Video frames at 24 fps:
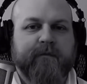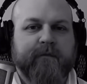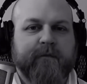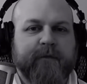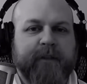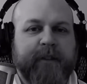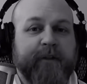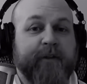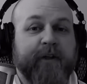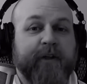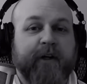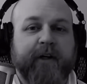
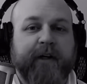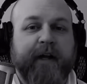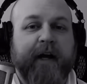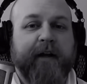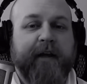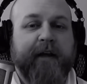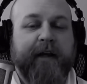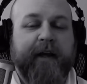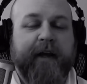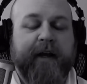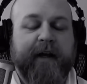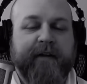It turned out
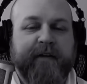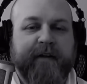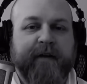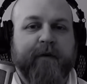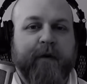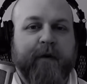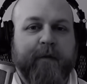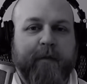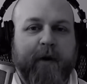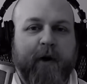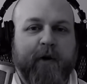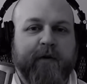he had
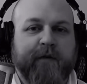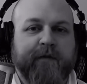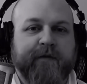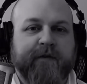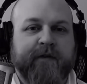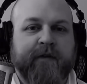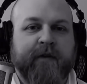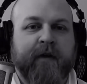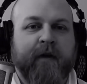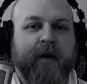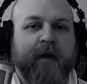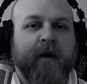different
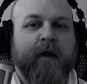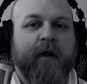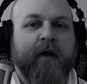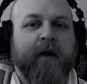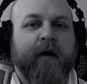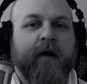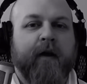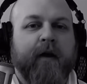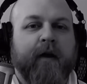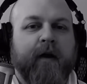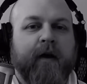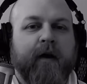motives.
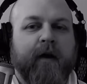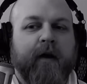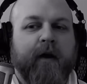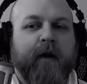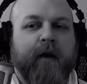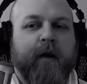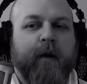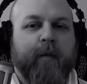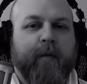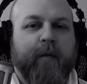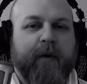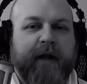
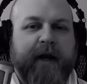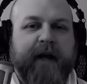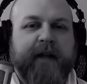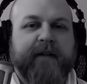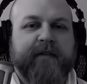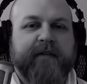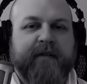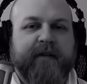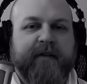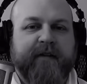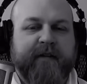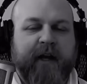But how
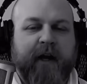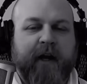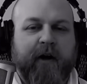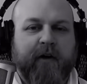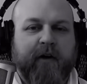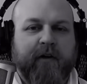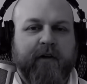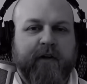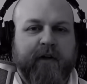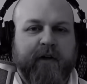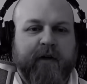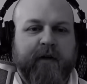does this
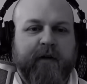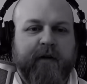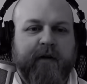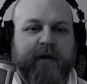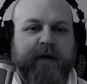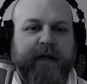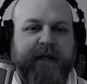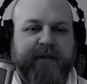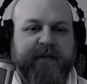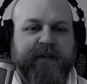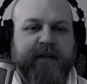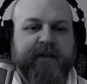character
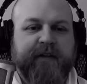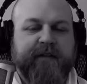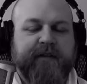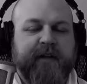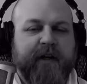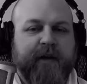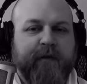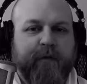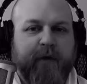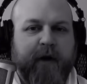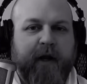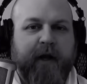existing
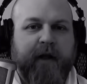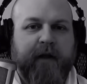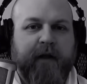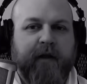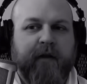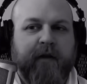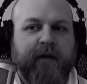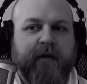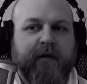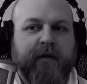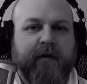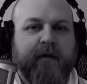in Rye
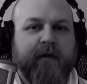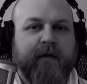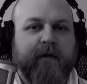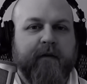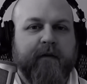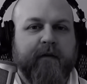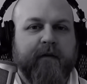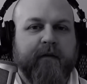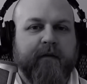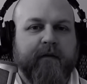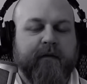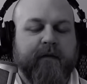Hill
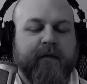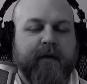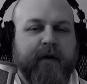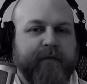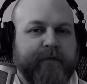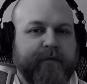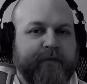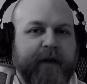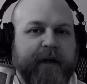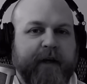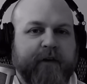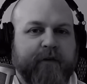
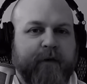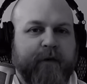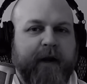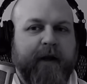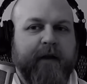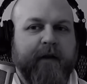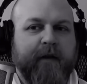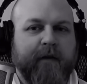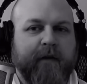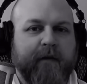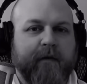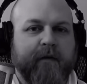affect Rye
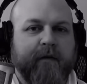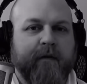Hill?